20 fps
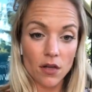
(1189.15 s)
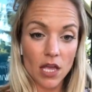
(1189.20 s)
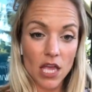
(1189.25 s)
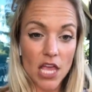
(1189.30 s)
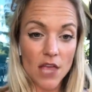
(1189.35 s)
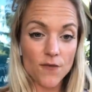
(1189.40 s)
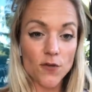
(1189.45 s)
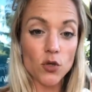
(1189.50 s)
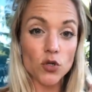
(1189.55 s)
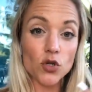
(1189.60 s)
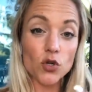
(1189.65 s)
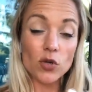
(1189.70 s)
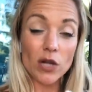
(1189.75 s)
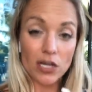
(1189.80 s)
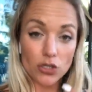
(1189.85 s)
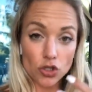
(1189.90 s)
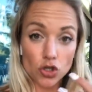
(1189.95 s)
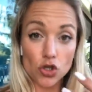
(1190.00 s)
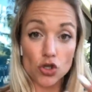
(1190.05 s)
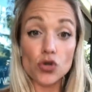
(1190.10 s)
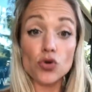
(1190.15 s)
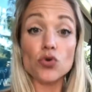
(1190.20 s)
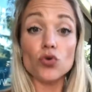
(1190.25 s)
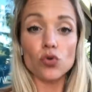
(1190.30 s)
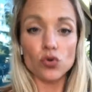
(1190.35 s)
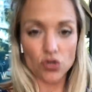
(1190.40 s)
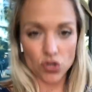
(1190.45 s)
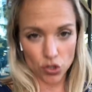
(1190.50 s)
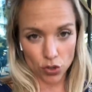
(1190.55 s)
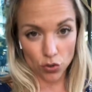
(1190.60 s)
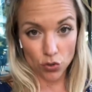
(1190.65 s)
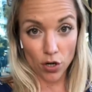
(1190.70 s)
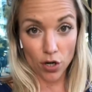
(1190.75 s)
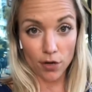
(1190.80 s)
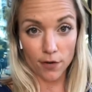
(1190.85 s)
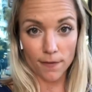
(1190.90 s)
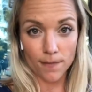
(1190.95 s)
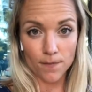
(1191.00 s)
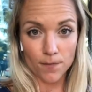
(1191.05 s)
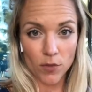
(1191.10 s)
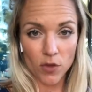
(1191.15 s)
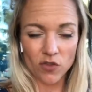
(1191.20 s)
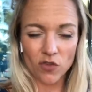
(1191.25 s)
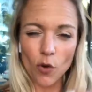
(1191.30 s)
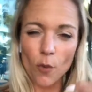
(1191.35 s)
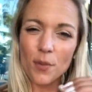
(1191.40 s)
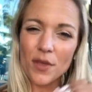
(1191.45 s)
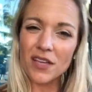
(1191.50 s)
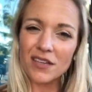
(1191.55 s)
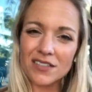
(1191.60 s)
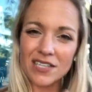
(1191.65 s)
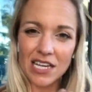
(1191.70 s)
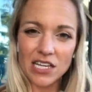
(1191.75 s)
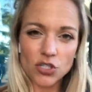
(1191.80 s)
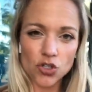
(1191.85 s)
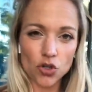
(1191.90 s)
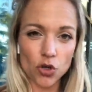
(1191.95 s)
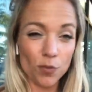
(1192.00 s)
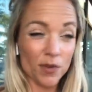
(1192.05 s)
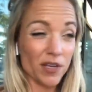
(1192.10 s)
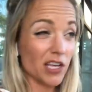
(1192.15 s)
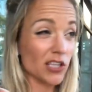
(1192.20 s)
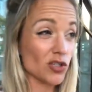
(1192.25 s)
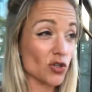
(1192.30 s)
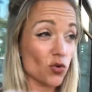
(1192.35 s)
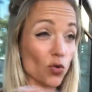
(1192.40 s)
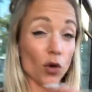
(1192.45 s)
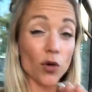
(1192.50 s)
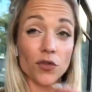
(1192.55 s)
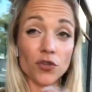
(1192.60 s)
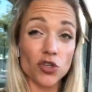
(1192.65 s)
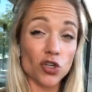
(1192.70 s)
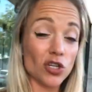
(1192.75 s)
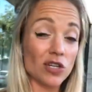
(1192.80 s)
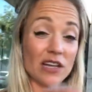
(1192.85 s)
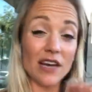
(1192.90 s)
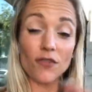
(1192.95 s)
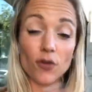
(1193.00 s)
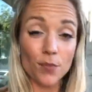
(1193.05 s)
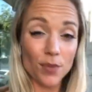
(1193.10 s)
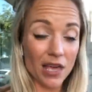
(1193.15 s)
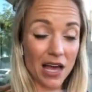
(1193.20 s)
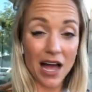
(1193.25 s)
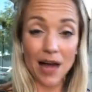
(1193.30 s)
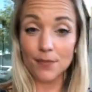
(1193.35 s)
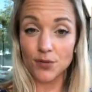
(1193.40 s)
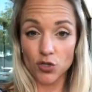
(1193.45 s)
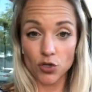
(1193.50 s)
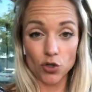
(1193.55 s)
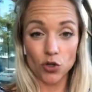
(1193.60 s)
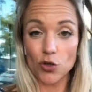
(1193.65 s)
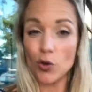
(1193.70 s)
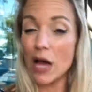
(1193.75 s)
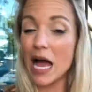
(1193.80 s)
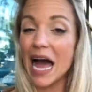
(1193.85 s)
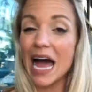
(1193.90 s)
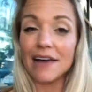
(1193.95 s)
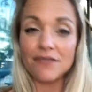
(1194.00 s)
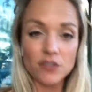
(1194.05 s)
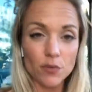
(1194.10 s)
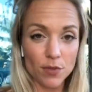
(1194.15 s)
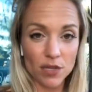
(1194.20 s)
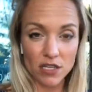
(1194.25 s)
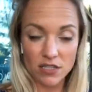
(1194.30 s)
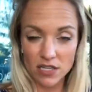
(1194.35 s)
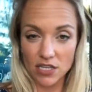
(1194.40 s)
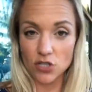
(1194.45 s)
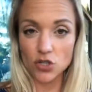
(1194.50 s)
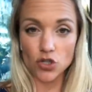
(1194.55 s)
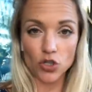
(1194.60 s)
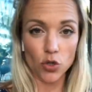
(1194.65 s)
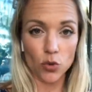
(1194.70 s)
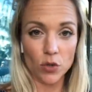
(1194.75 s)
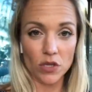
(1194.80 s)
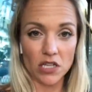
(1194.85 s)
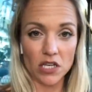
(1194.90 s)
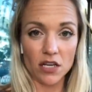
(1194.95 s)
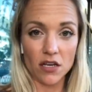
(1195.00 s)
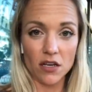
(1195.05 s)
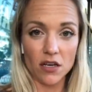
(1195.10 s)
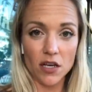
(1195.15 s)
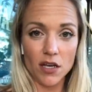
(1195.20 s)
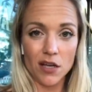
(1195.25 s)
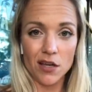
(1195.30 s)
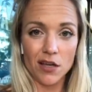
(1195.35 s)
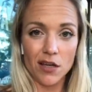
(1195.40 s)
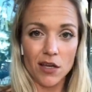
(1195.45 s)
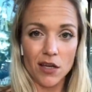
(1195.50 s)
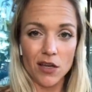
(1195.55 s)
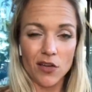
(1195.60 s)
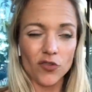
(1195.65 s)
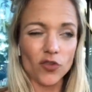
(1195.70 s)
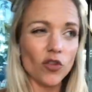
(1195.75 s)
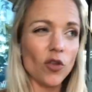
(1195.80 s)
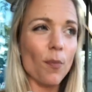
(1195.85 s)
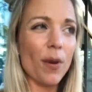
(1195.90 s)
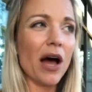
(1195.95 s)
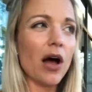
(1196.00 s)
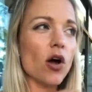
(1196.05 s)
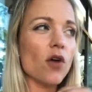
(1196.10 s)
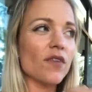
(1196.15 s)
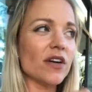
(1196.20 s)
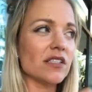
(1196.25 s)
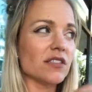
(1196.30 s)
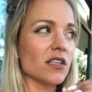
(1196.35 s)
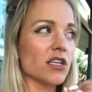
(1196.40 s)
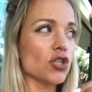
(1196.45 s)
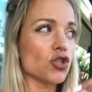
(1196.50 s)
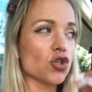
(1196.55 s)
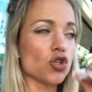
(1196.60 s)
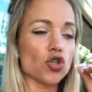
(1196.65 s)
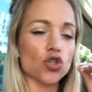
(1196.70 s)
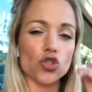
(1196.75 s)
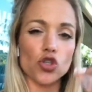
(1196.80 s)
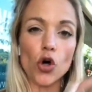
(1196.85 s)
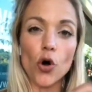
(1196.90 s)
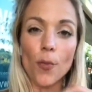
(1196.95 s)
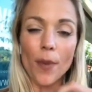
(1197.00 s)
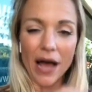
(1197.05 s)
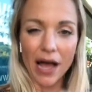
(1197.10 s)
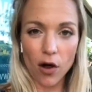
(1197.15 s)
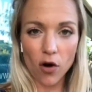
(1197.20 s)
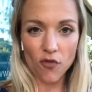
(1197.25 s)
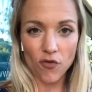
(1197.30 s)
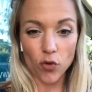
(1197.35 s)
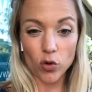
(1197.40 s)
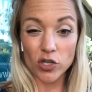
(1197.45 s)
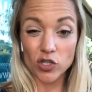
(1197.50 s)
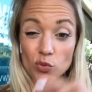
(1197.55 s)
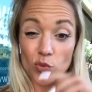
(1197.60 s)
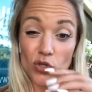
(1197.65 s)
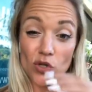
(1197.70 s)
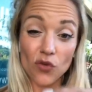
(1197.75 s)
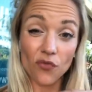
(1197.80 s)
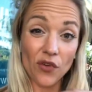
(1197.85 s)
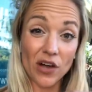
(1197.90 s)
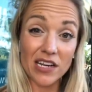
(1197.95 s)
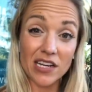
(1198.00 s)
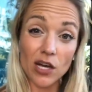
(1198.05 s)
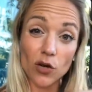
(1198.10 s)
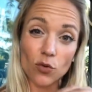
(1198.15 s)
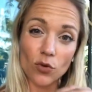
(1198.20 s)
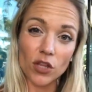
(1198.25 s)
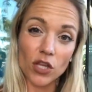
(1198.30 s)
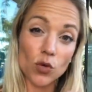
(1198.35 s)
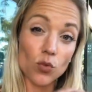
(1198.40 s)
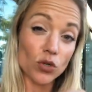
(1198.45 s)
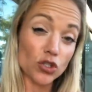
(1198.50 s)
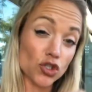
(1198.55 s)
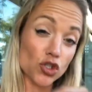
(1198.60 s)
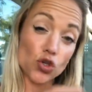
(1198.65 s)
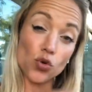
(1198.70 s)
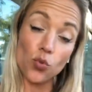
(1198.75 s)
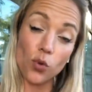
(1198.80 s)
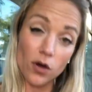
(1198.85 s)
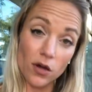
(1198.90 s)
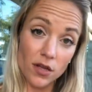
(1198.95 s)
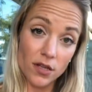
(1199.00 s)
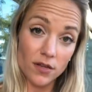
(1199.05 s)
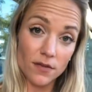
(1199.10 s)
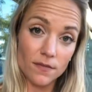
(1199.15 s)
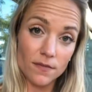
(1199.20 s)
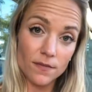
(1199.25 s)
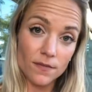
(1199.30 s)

if you do not choose to grow. So be intentional, because growth should never be optional. You have to be intentional with it. So the power of isolation is so powerful, because when you find out really what you want,